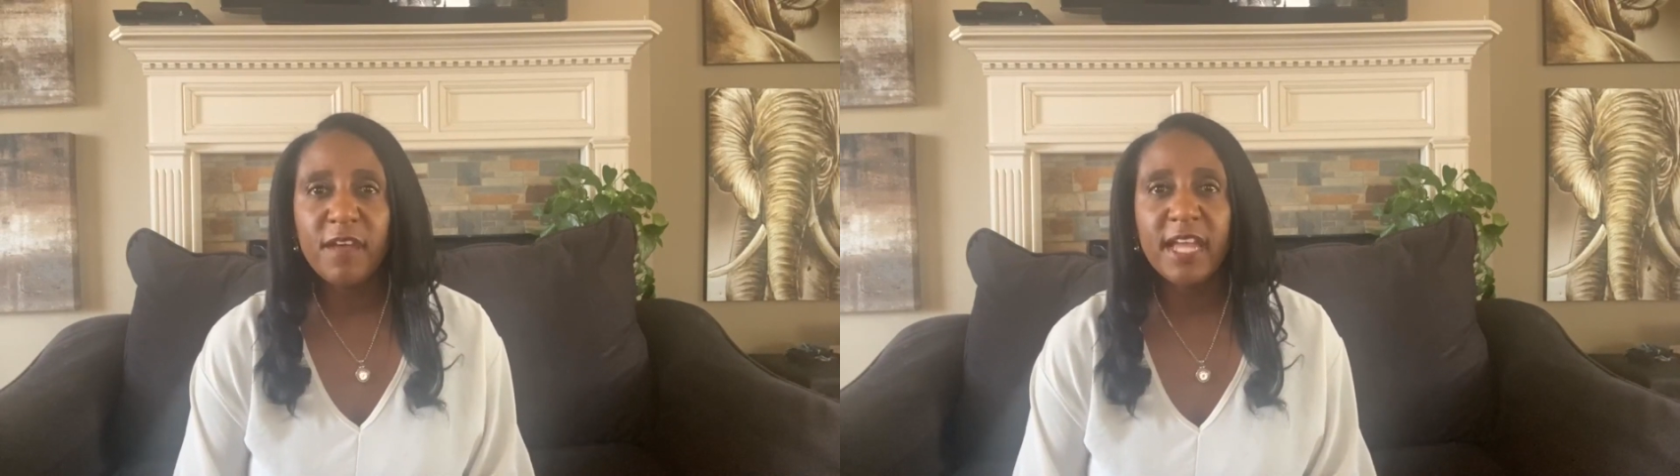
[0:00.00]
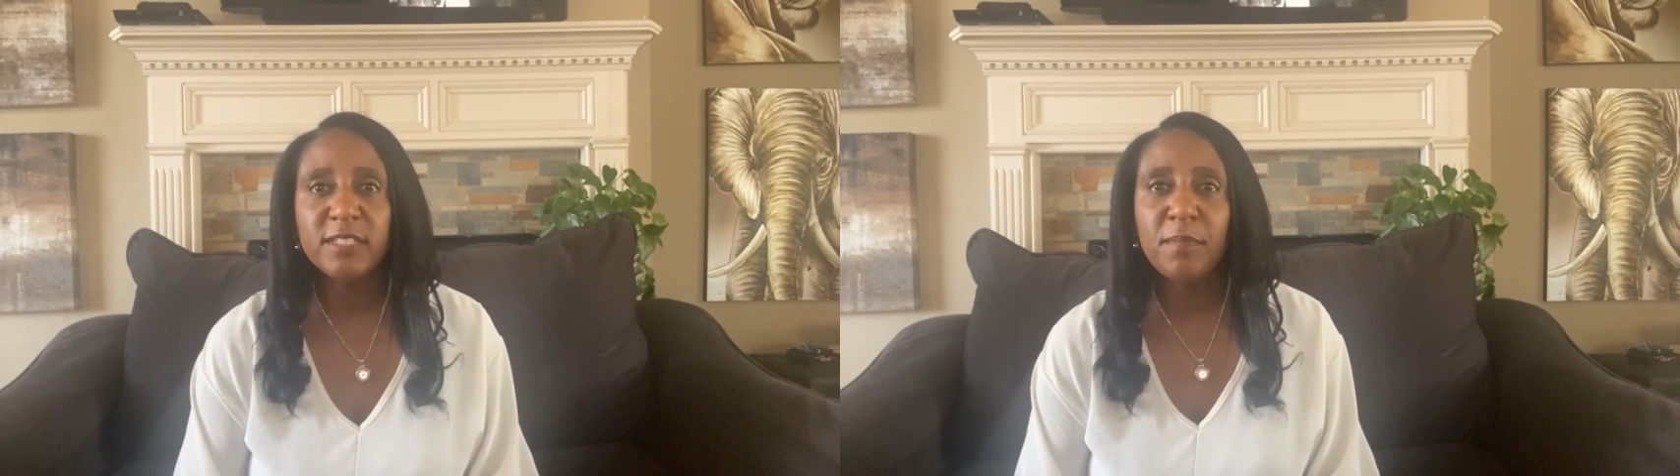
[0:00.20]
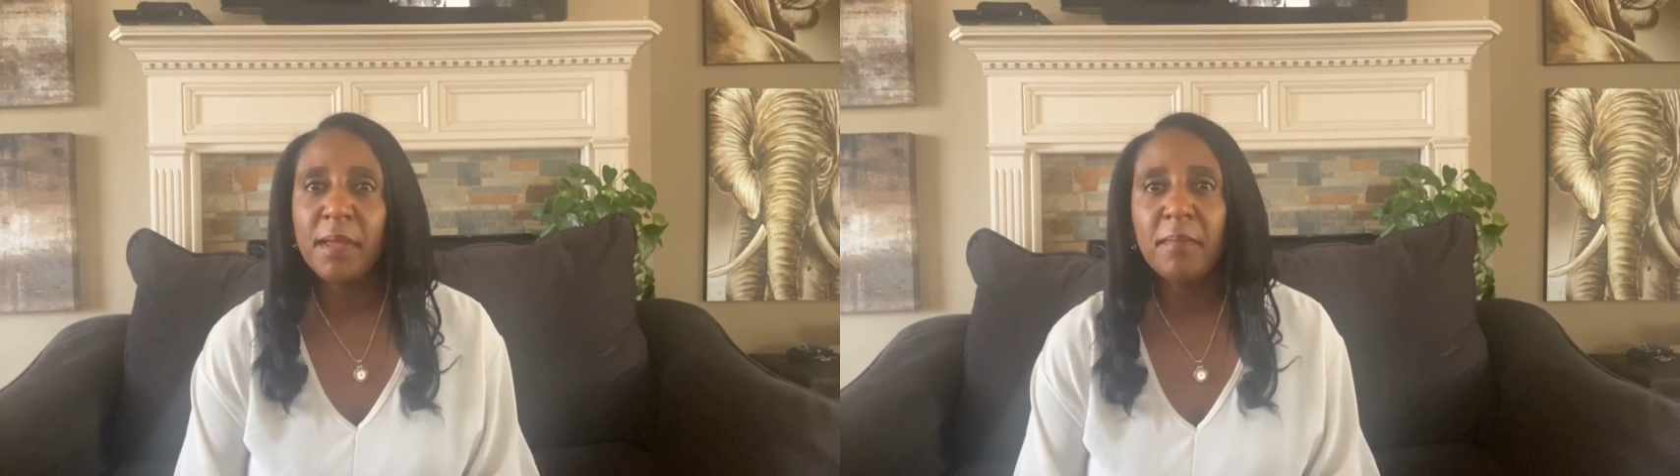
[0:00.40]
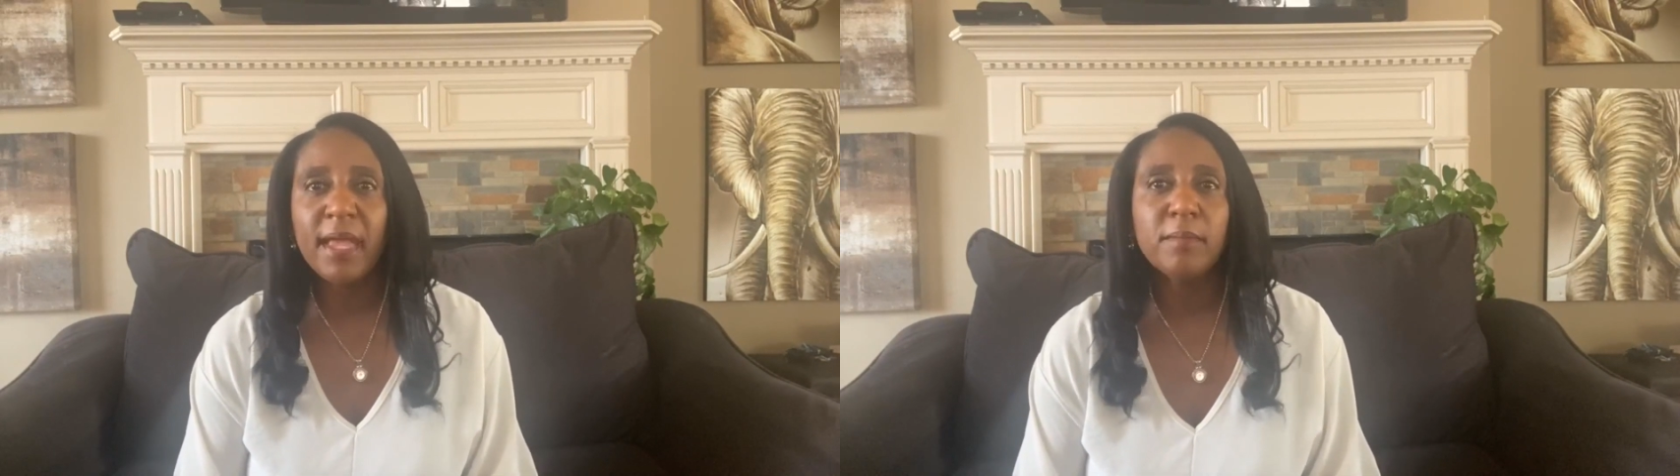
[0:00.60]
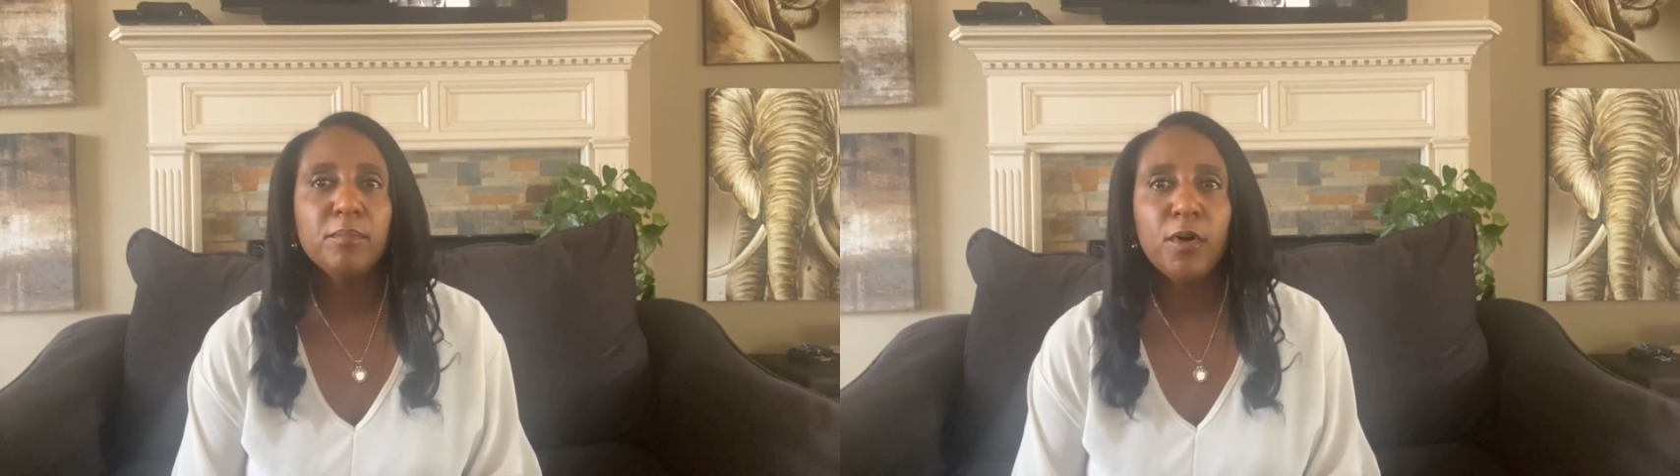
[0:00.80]
phase may
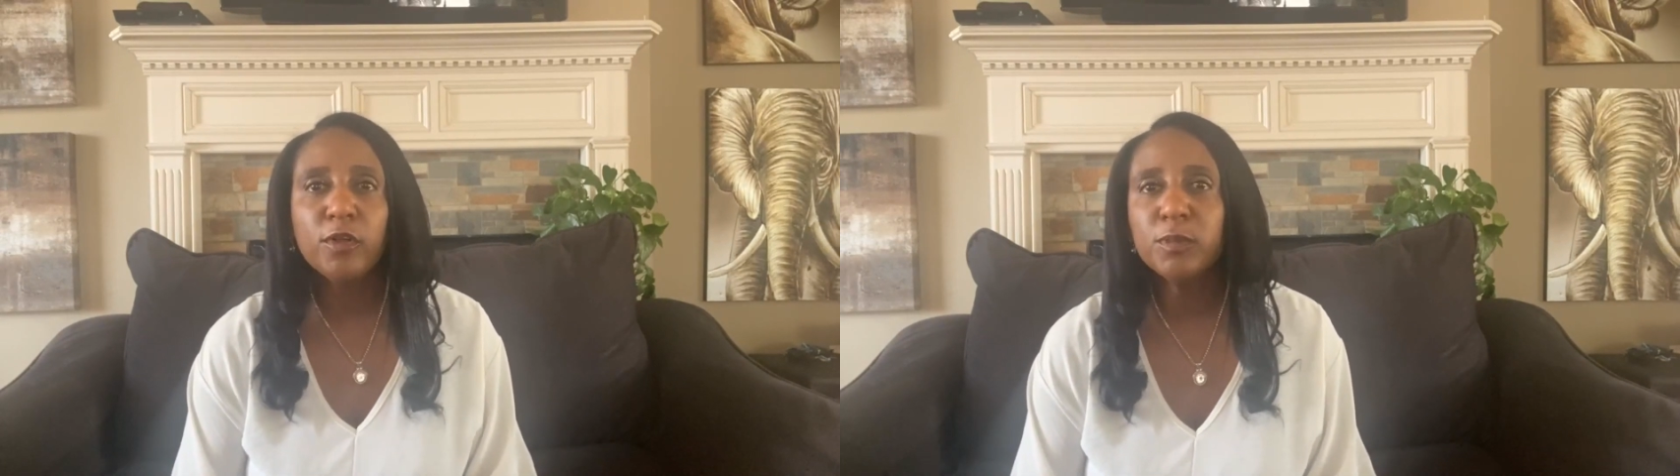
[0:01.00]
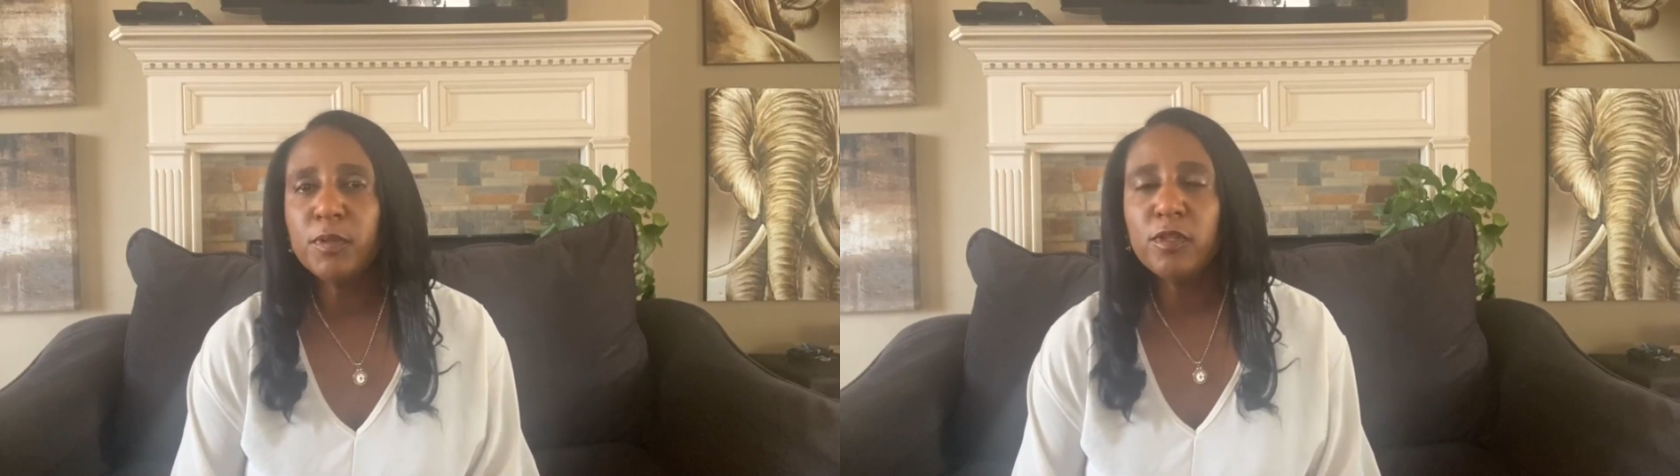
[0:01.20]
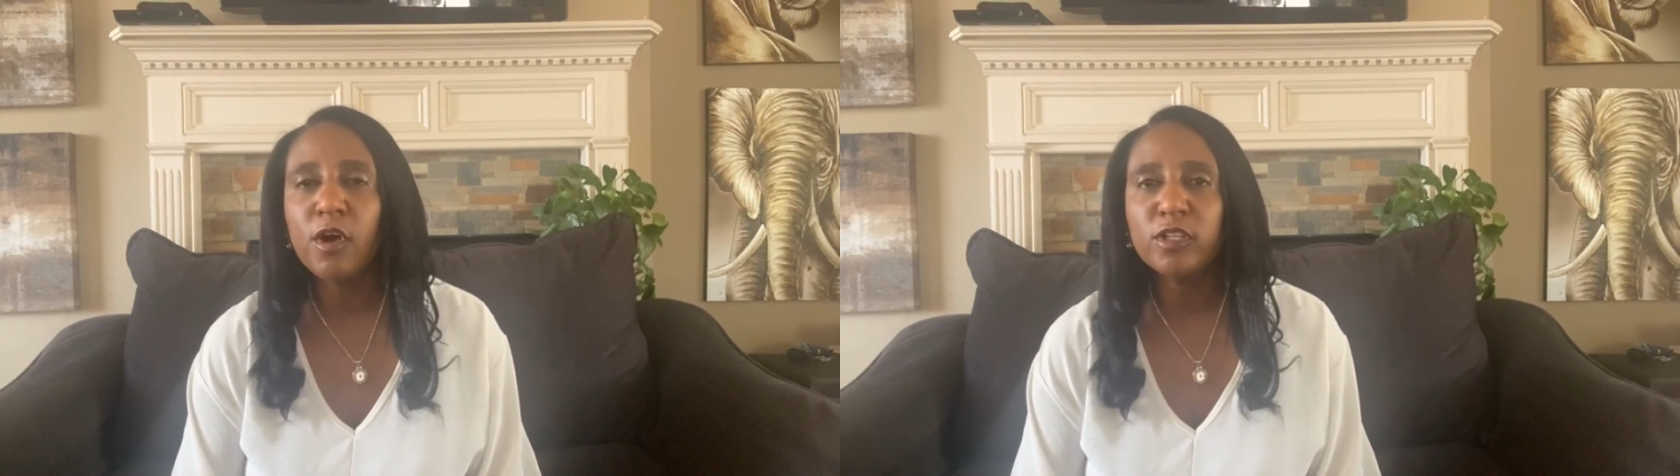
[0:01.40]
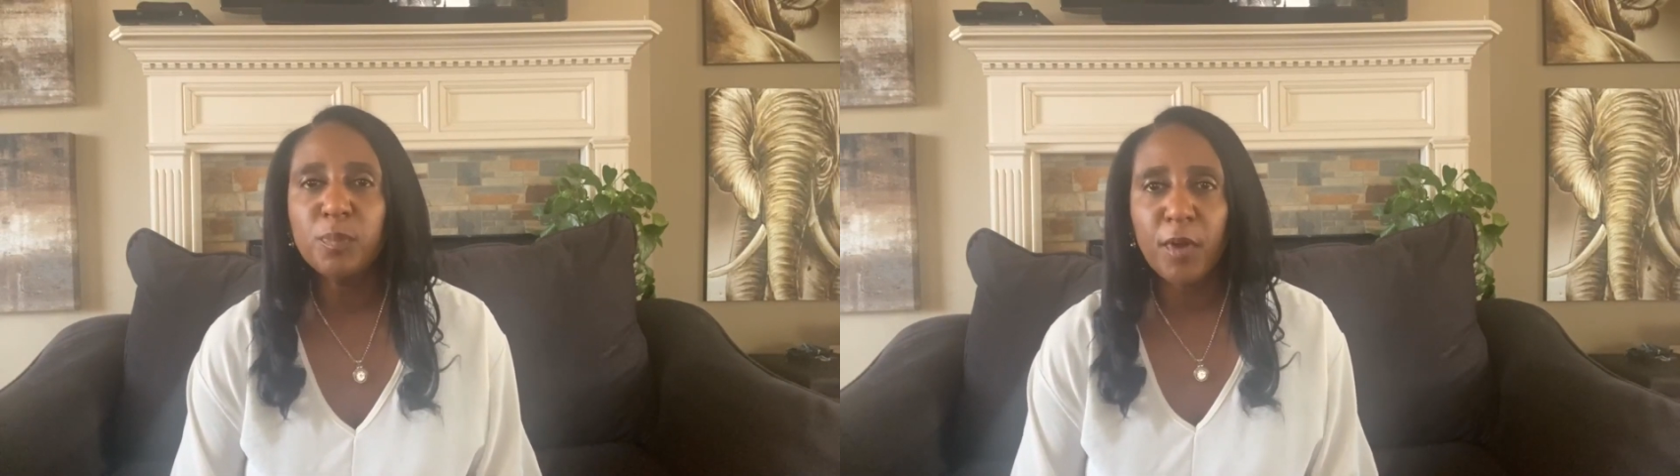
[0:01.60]
make multiple large